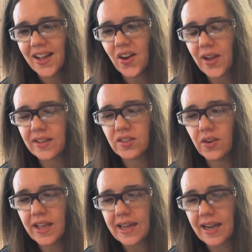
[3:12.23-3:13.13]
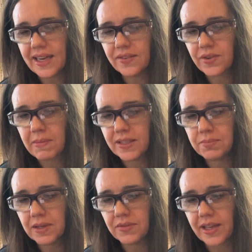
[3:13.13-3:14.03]
Okay, so yeah, it kind of reminds
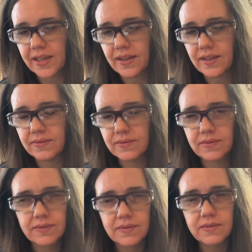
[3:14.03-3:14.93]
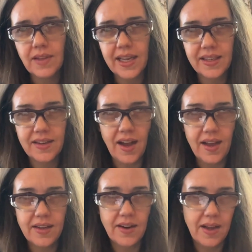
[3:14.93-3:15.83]
me of
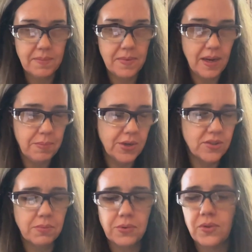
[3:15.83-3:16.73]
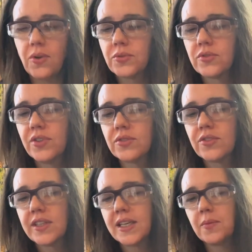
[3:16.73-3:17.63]
not a principal
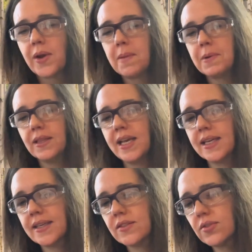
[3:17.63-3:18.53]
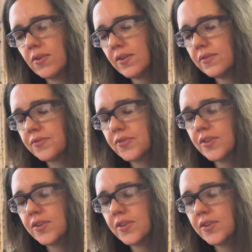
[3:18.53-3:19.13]
ultrafilter in any way, but sort of,